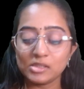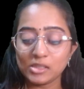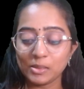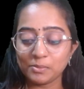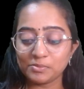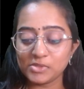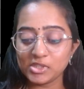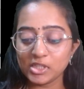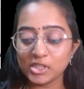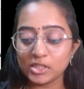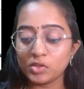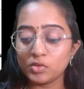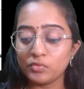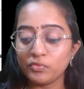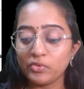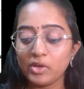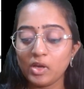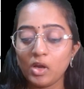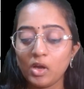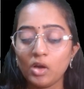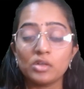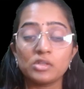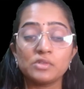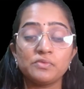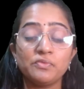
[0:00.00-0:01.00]
subject to
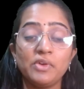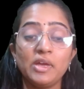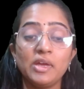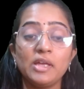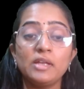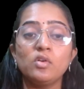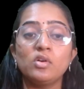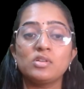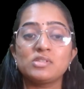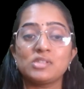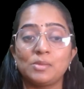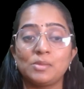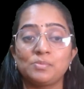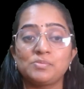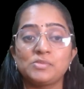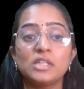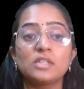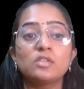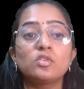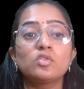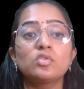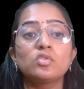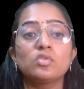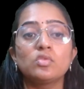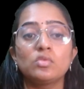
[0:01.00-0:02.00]
where you are
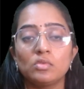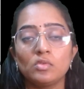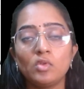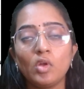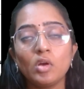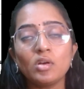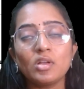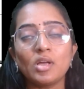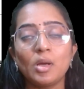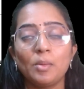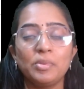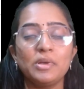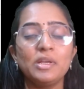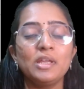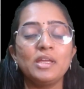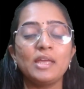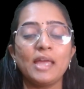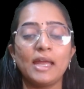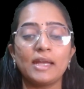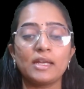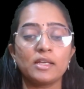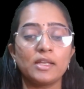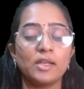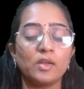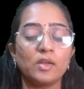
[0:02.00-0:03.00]
subject to not company
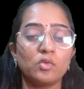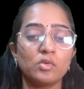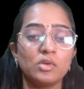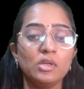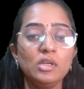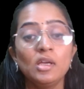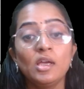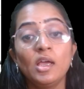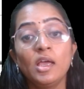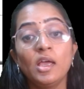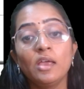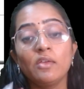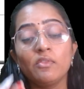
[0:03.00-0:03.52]
category only,